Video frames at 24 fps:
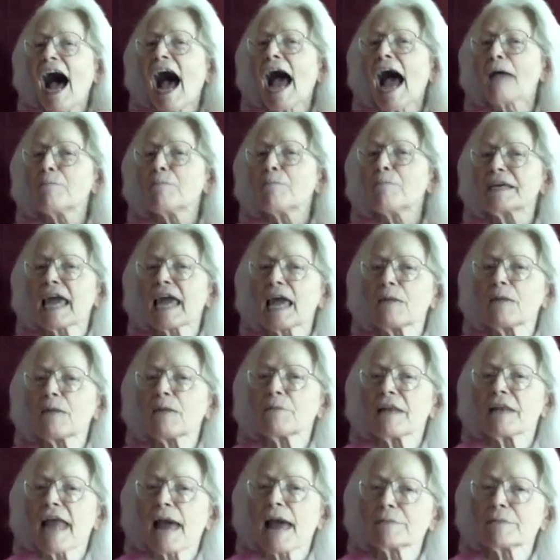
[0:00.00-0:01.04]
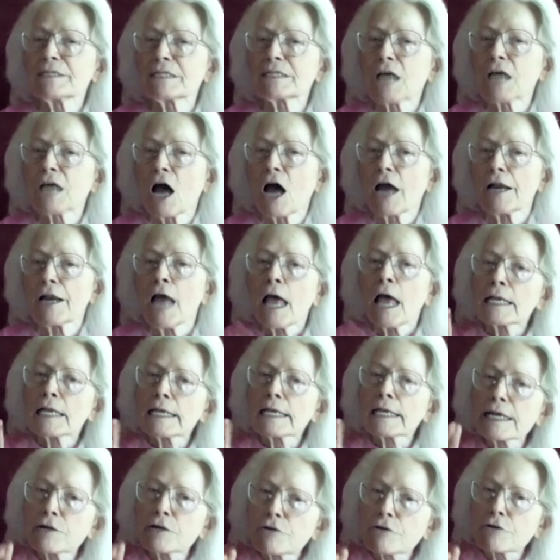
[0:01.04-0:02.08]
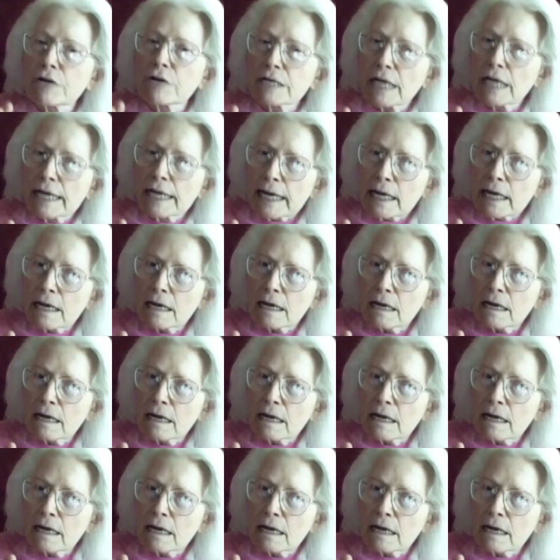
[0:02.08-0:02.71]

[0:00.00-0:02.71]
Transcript: I became an Amazon, literally.